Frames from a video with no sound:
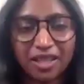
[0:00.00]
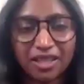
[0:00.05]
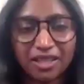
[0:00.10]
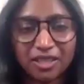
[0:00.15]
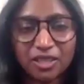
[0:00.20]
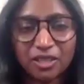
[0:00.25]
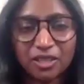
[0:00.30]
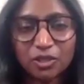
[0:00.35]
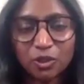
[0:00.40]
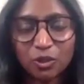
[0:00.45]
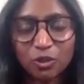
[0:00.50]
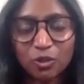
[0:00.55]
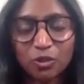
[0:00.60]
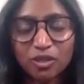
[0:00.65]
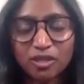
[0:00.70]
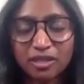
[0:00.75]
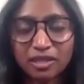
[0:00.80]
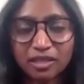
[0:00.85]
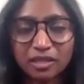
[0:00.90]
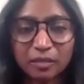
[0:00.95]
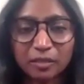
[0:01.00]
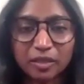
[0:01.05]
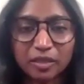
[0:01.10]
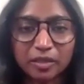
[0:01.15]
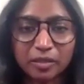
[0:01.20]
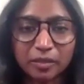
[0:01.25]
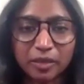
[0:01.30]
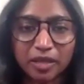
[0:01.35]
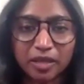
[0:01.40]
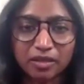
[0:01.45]
And just talk to us a little
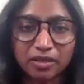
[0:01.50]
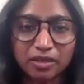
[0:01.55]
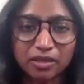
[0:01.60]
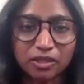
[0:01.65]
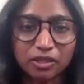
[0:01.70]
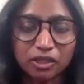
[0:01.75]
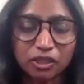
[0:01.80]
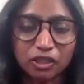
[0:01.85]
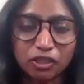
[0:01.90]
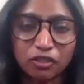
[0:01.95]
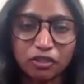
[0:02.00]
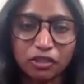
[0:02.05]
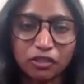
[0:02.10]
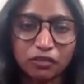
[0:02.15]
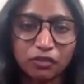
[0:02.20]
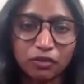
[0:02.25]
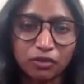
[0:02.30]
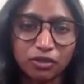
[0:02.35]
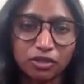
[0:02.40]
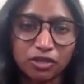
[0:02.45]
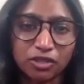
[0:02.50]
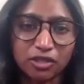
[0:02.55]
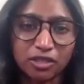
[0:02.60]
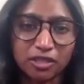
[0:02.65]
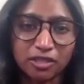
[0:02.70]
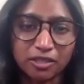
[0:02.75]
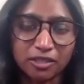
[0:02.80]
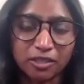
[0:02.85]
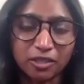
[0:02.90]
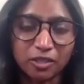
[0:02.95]
bit about security
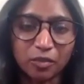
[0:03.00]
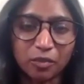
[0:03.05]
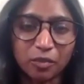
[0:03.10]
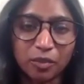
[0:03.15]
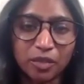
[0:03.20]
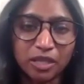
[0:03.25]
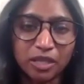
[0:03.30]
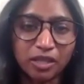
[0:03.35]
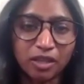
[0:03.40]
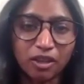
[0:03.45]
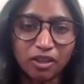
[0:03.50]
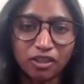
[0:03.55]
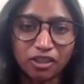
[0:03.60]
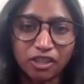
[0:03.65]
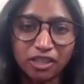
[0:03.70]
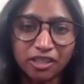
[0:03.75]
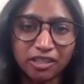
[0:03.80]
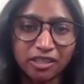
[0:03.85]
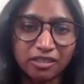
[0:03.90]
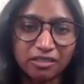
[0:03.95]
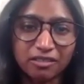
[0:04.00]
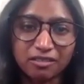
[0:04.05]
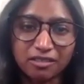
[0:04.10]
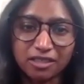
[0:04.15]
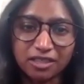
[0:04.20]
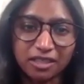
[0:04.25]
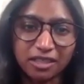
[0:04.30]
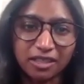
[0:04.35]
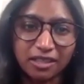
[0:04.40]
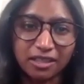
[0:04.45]
forces, you know, being on your
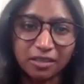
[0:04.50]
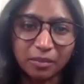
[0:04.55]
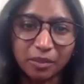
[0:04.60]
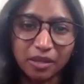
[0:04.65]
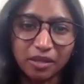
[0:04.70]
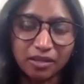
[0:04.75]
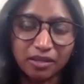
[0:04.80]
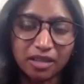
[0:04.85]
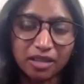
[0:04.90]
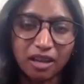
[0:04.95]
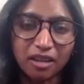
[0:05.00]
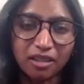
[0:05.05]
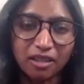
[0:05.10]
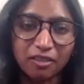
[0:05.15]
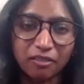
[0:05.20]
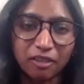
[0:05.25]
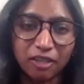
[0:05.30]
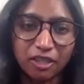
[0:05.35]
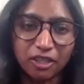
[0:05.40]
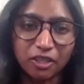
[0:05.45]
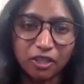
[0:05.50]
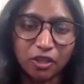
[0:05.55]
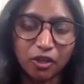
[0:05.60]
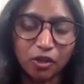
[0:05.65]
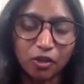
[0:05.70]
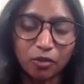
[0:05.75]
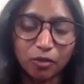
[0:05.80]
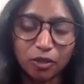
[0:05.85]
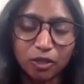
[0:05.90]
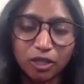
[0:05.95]
heels and about how they raided your
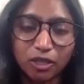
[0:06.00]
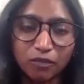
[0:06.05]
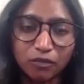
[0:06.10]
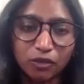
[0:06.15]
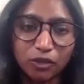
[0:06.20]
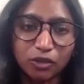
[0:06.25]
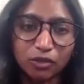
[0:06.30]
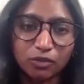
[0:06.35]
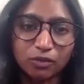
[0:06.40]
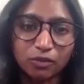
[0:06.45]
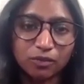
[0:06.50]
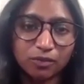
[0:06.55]
home looking for you.